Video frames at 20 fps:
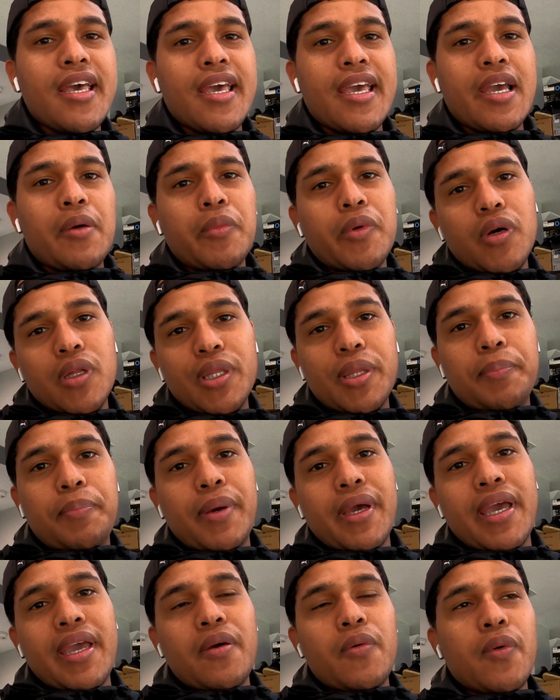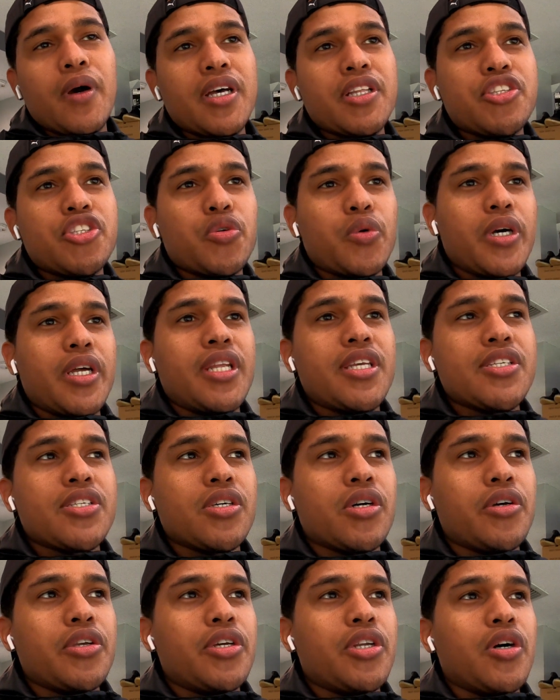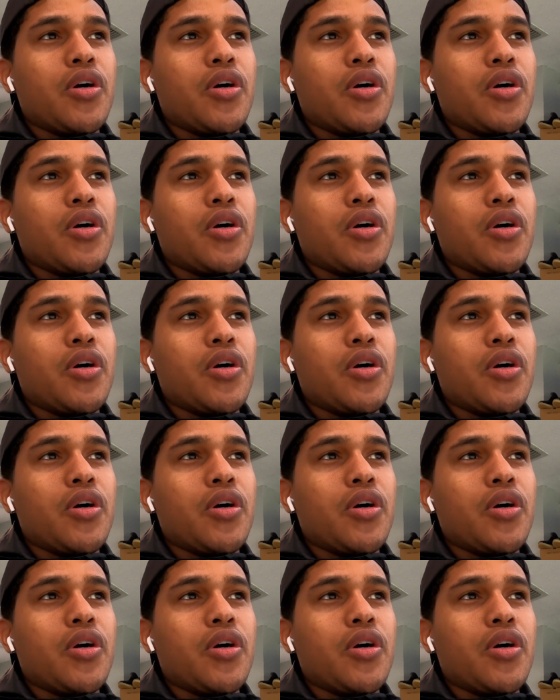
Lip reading: and we only pay $120. So